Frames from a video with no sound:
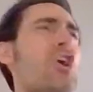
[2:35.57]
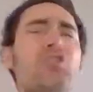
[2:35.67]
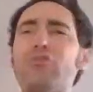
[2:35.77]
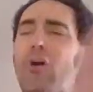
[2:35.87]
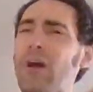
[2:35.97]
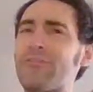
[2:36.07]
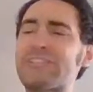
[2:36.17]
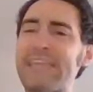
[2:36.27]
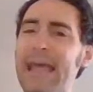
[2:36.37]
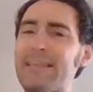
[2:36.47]
You don't
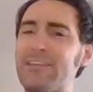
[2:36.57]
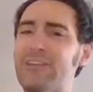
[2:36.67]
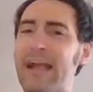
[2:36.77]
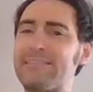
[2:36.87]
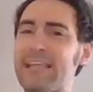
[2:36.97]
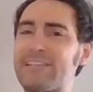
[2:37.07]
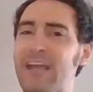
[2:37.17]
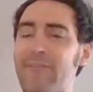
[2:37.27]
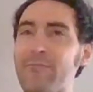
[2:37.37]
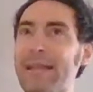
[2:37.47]
understand that the United States
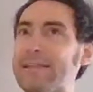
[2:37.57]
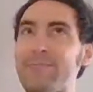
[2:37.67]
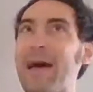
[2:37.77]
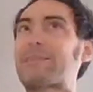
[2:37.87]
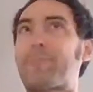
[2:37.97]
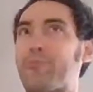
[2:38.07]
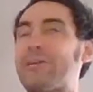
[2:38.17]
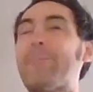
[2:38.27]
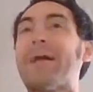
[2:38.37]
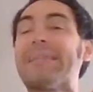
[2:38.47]
government is about to
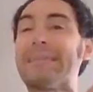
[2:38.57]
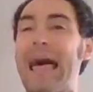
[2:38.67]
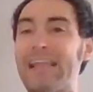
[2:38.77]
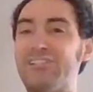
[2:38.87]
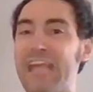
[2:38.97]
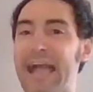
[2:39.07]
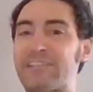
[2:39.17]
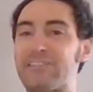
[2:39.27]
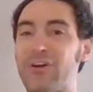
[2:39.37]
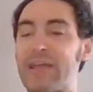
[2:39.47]
print up a lot of
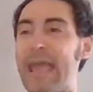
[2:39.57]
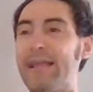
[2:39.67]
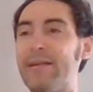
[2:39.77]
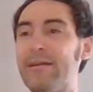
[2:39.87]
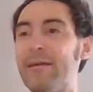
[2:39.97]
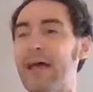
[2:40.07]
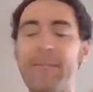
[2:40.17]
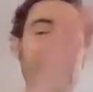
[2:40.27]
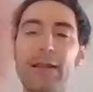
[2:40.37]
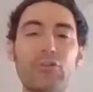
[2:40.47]
checks. Okay. I
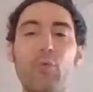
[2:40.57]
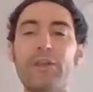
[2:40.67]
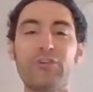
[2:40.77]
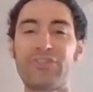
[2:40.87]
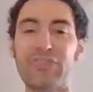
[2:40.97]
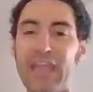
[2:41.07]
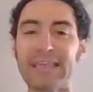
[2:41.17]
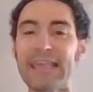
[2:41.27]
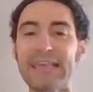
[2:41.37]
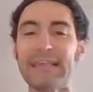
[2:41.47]
mean, I don't know what you're
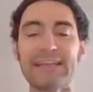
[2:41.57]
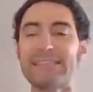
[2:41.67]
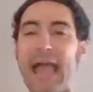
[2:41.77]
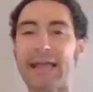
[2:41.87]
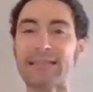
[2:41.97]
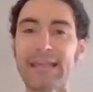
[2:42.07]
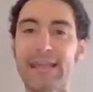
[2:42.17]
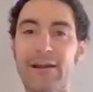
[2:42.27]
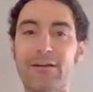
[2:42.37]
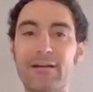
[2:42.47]
thinking exactly
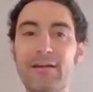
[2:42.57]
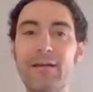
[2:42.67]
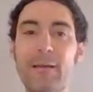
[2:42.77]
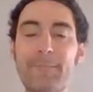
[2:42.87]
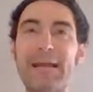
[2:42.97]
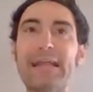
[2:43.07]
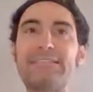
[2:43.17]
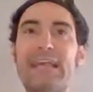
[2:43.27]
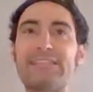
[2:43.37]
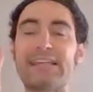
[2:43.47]
here, but
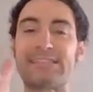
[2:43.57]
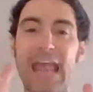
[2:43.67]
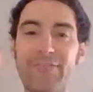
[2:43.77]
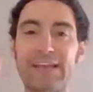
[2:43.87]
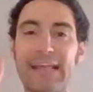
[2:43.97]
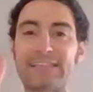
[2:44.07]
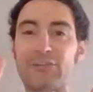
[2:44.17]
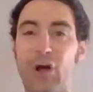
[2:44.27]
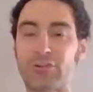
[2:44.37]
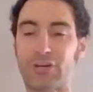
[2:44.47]
it's a saving.
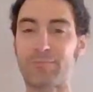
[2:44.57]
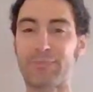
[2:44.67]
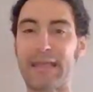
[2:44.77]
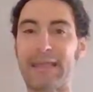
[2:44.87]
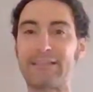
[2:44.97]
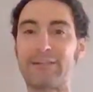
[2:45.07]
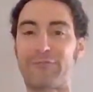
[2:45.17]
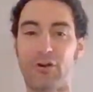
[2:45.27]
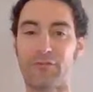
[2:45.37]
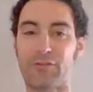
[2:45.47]
It's a long-term
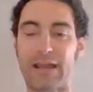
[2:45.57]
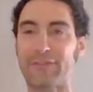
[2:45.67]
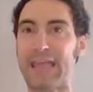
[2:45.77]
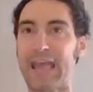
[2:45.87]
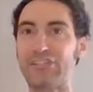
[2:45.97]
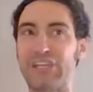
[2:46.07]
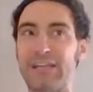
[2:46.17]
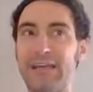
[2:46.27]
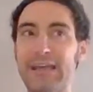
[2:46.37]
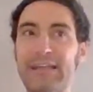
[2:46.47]
thinking, deferral
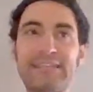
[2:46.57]
gratification.